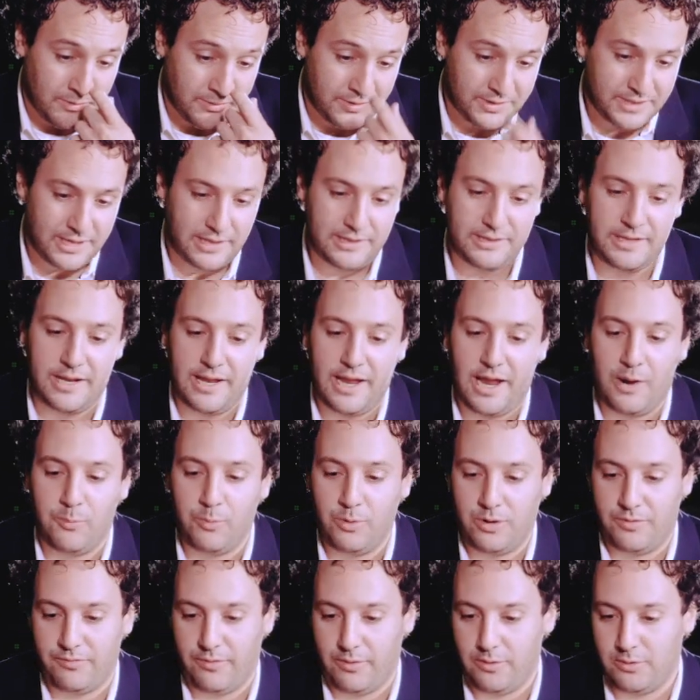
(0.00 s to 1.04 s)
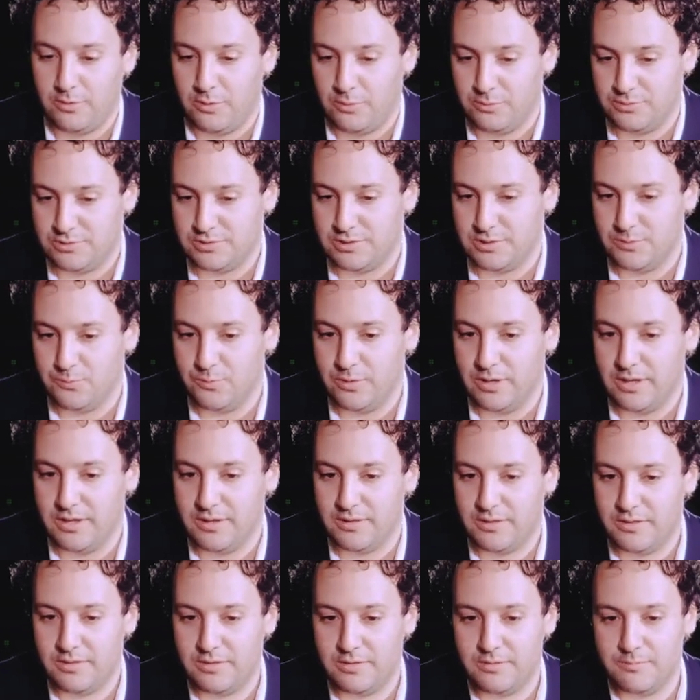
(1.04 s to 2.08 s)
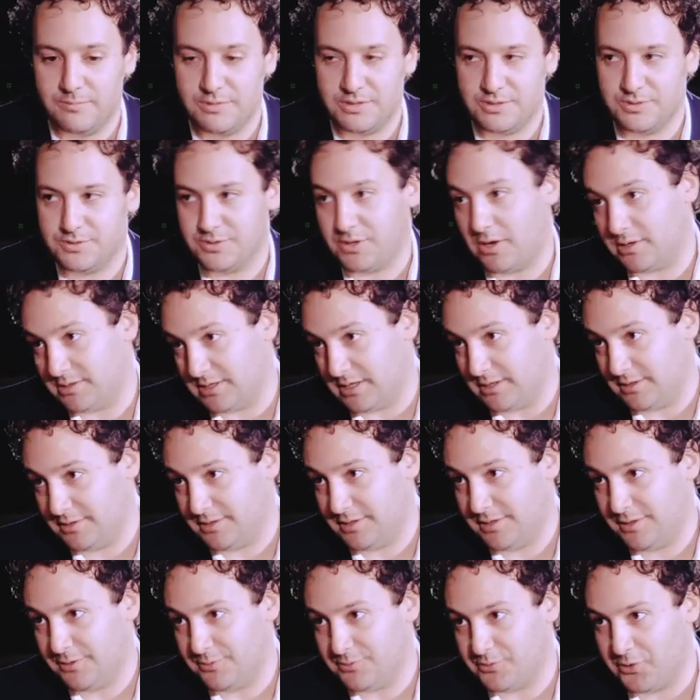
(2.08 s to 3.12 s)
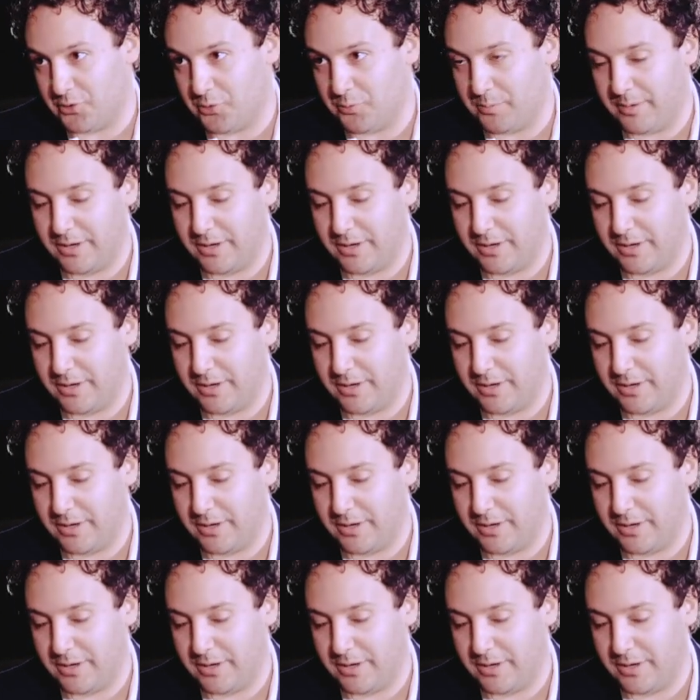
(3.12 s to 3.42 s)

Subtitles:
on the day-to-day, I work very closely with Mr. Scott Dennison, our general